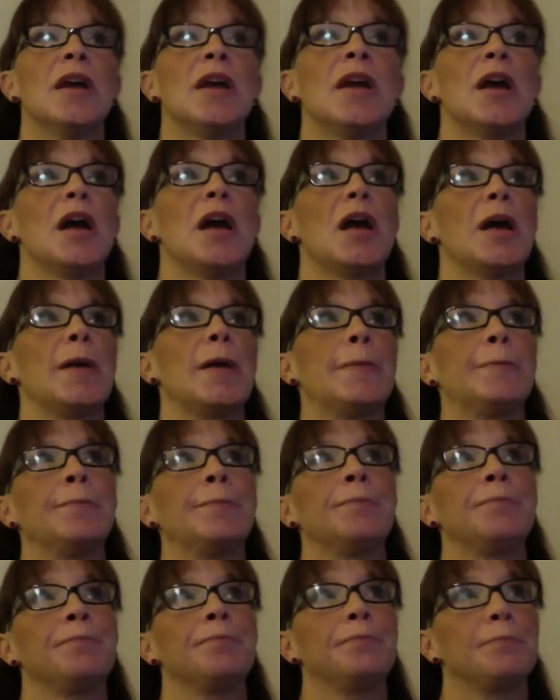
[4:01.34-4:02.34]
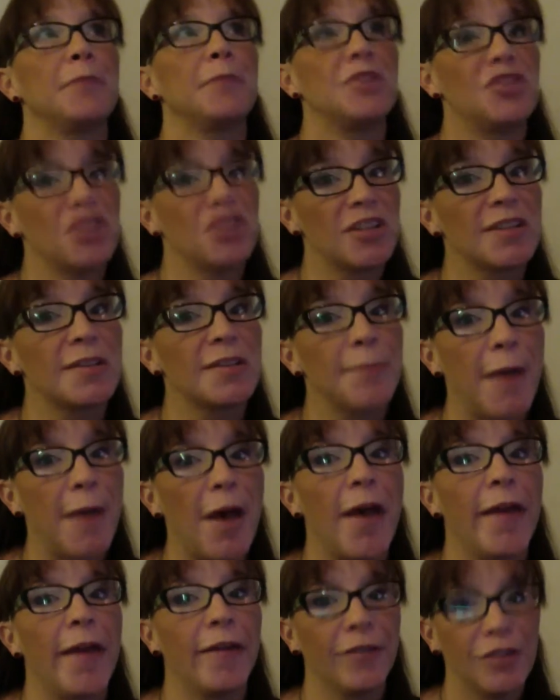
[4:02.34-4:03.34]
but just
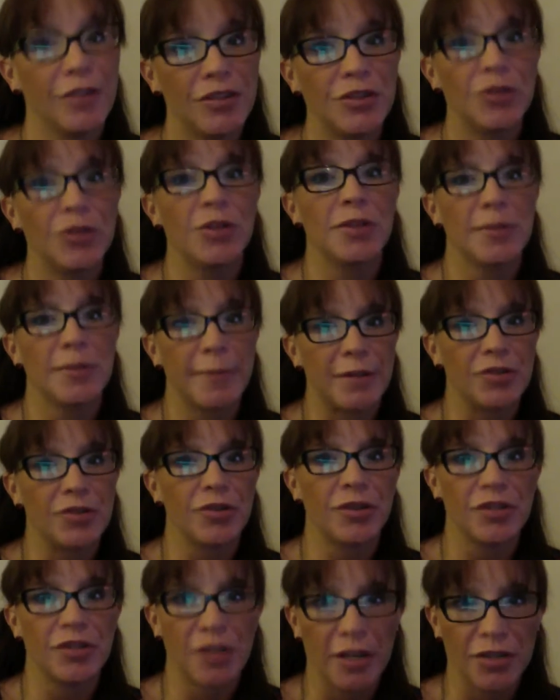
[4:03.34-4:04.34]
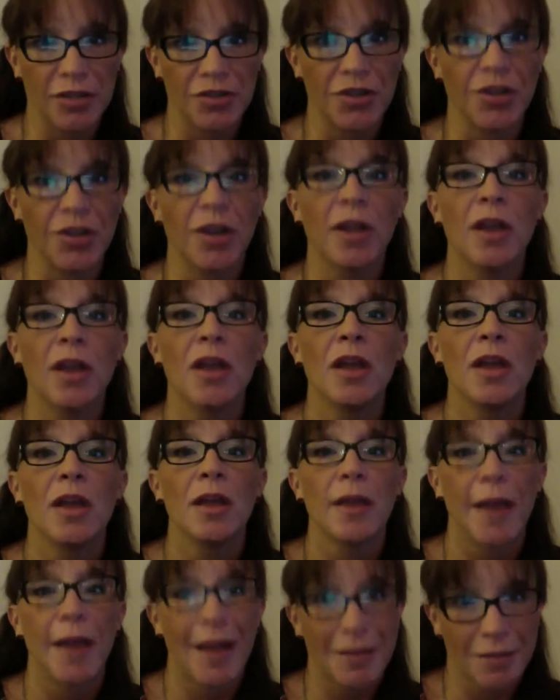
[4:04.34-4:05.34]
about every student in special education
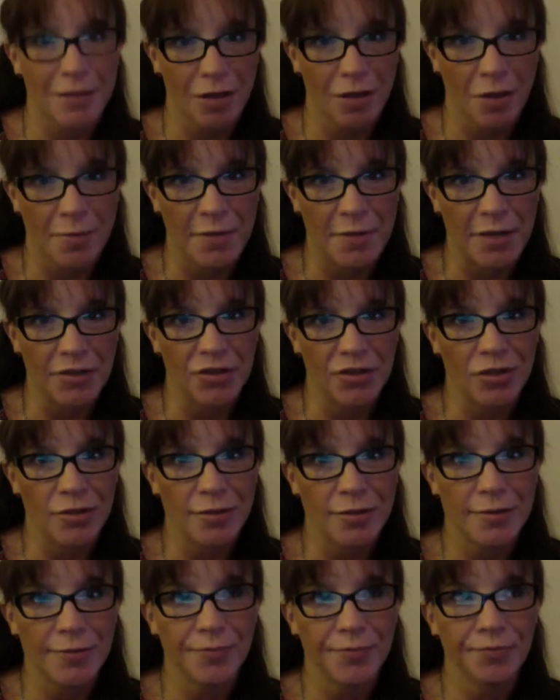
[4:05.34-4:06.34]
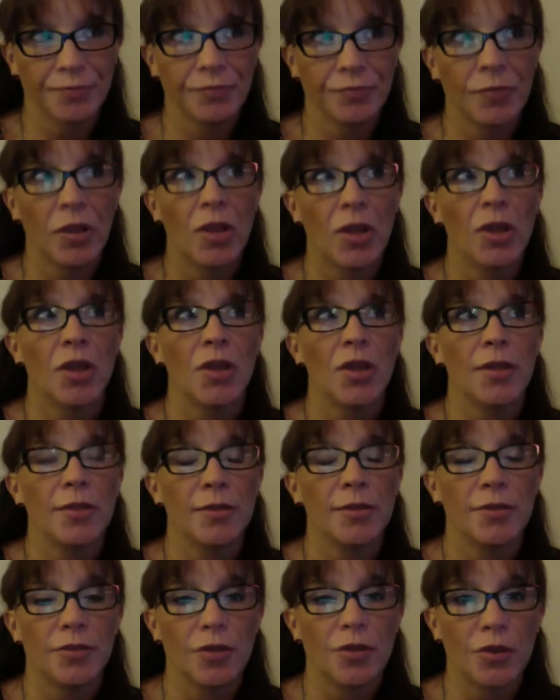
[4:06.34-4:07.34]
has accommodations.
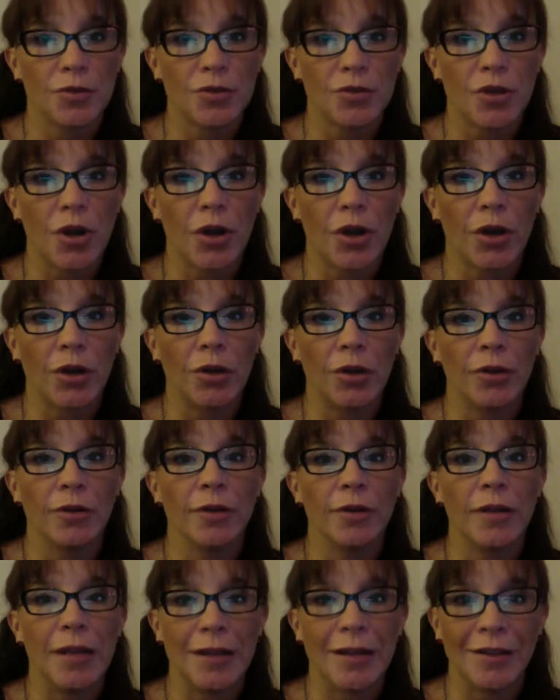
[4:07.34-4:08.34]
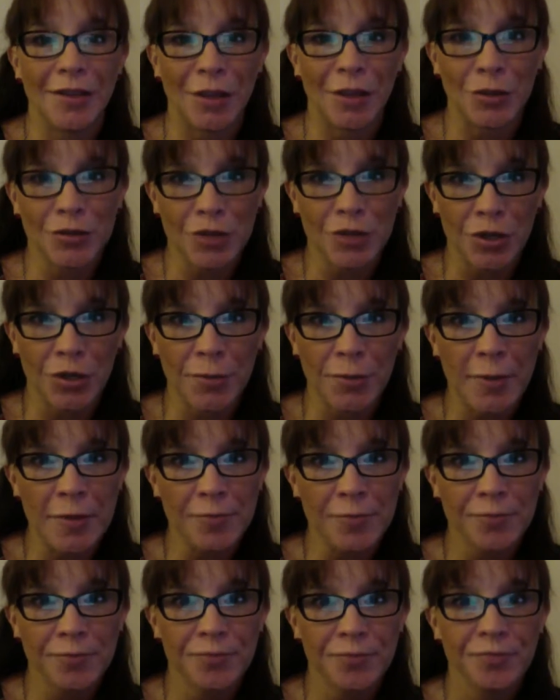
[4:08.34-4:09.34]
Those are in a legal document,
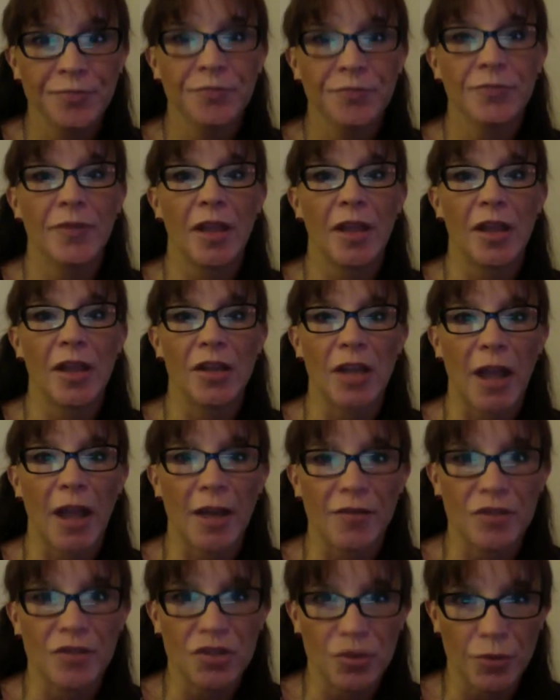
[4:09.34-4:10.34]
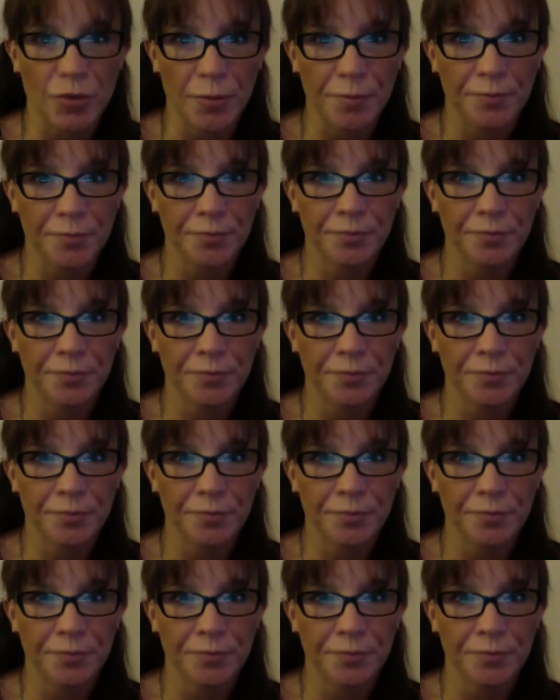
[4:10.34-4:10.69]
and you have to do them.